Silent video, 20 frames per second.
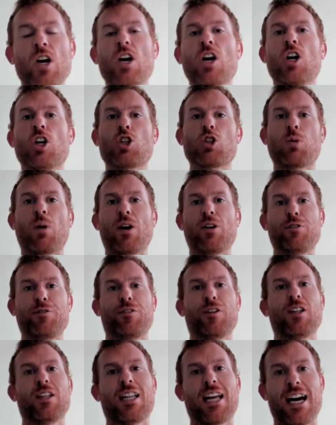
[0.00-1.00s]

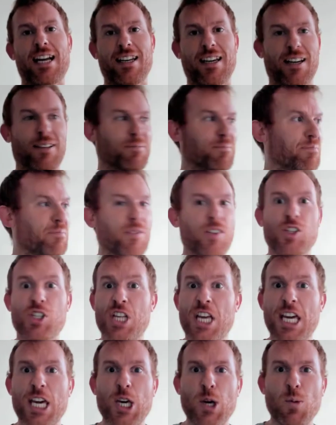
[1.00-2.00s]
12-foot ladder,
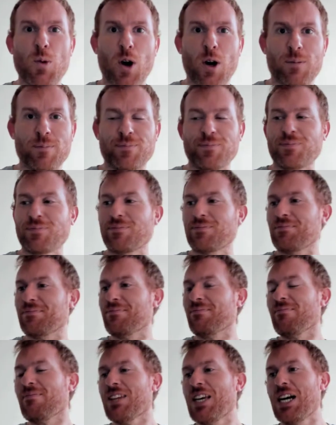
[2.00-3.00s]
sneaky one.
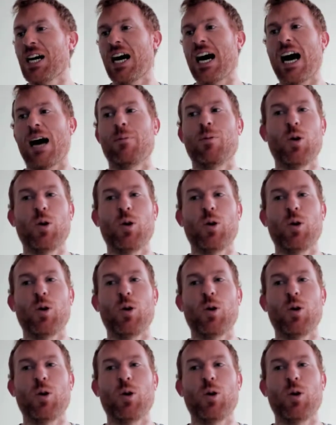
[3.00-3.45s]
I'm